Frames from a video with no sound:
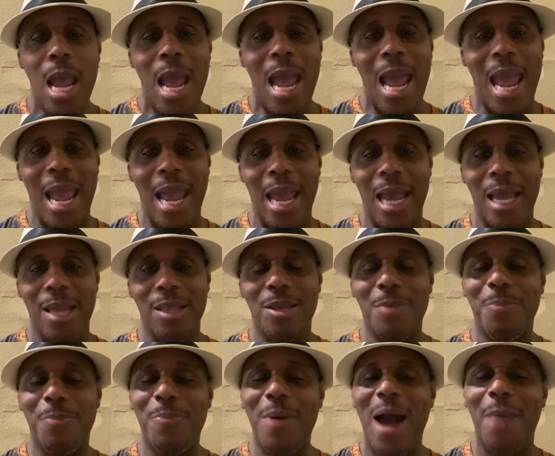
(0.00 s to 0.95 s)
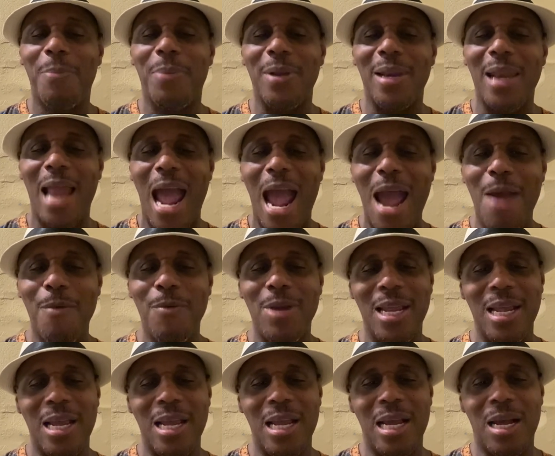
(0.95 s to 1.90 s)
And the
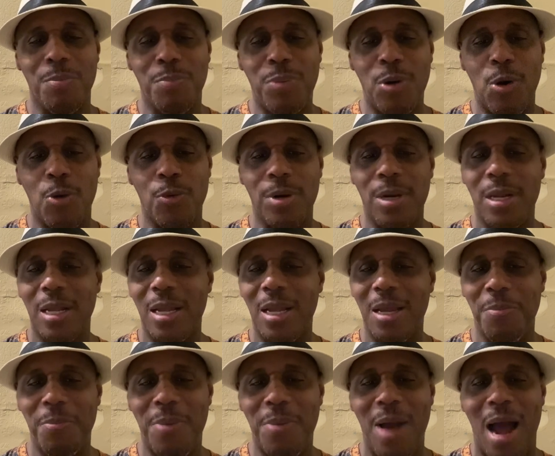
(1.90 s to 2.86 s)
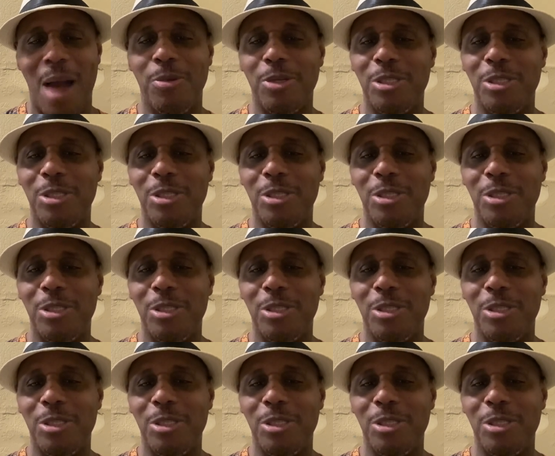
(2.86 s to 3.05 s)
popularity component of hip hop